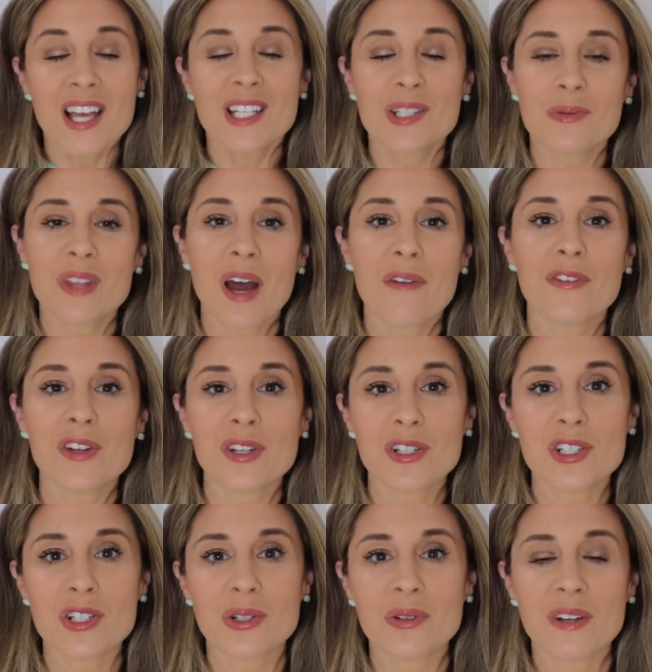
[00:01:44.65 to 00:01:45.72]
So without further
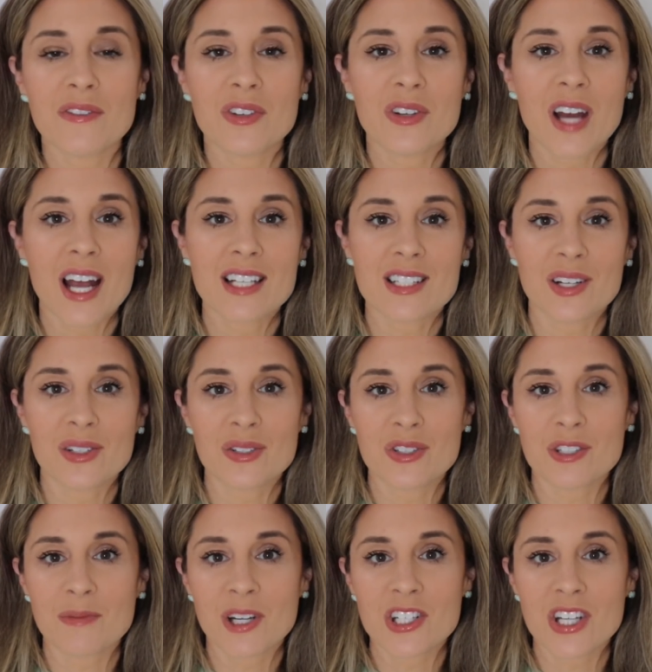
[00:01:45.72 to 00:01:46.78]
ado, if you guys are new
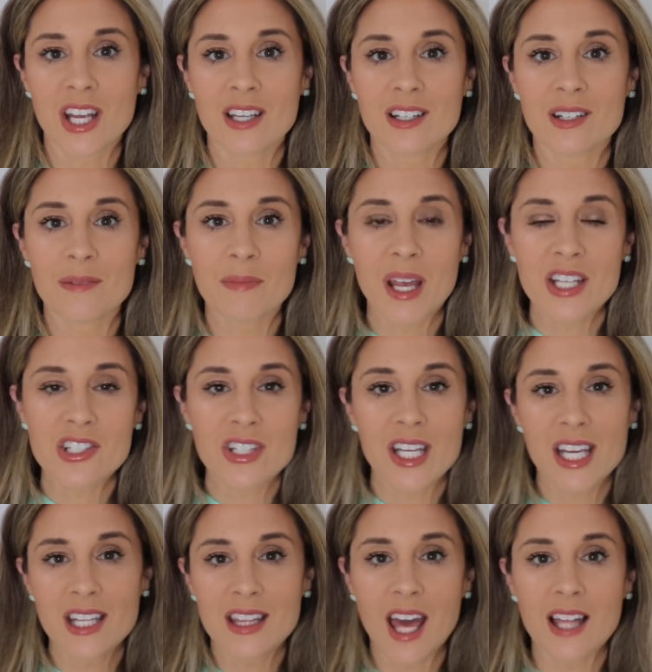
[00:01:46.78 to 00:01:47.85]
to my channel, make sure
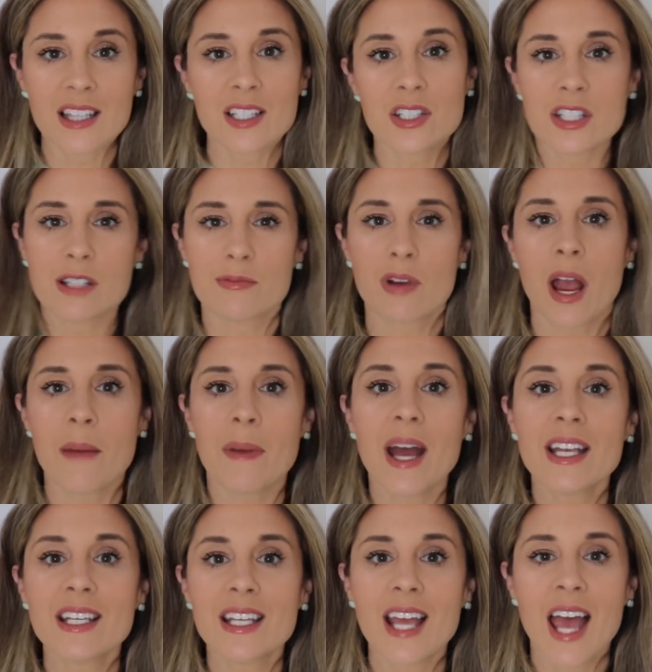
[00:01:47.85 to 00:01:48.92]
to hit that little subscribe
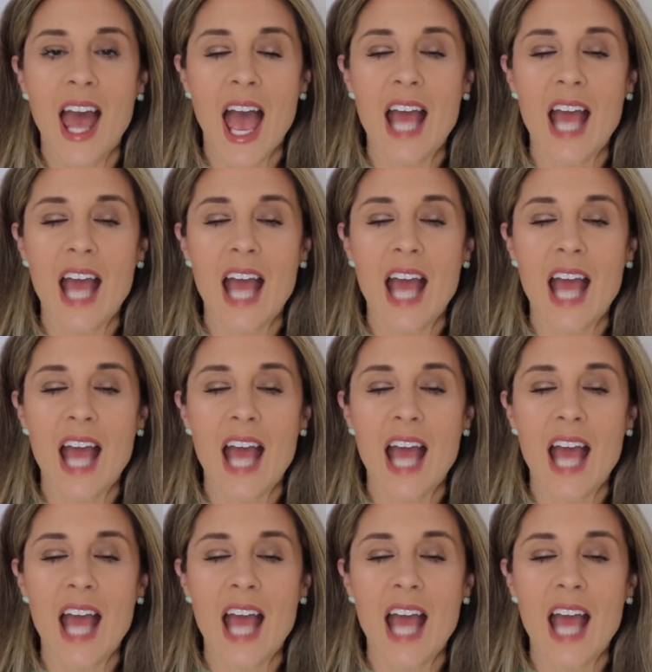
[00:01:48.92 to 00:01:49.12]
button.